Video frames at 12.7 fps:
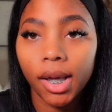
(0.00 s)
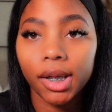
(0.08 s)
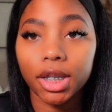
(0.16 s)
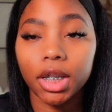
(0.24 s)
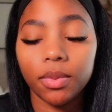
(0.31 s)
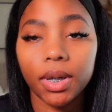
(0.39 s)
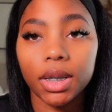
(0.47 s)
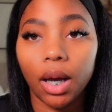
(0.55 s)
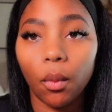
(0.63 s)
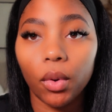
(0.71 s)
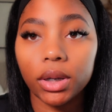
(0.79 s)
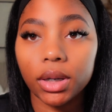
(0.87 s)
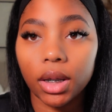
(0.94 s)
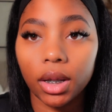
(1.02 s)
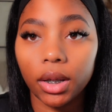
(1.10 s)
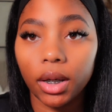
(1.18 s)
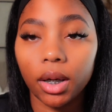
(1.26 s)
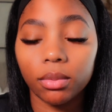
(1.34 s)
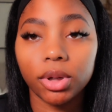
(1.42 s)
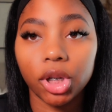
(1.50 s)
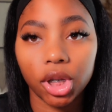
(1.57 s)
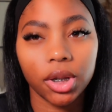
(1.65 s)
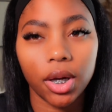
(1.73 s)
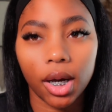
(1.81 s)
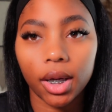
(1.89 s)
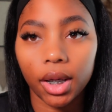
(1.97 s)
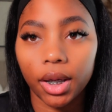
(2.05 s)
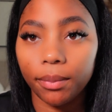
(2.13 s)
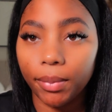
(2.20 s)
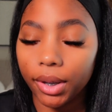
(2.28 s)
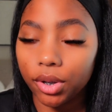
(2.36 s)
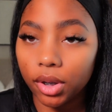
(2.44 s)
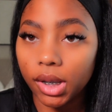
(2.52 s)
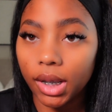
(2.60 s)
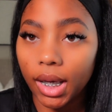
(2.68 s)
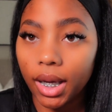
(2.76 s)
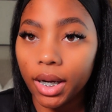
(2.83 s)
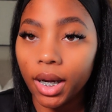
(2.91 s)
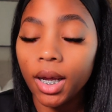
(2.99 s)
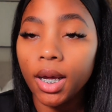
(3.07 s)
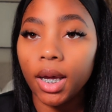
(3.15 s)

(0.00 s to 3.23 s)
just because I wanted to clean it up, just so y'all can get a better look at it,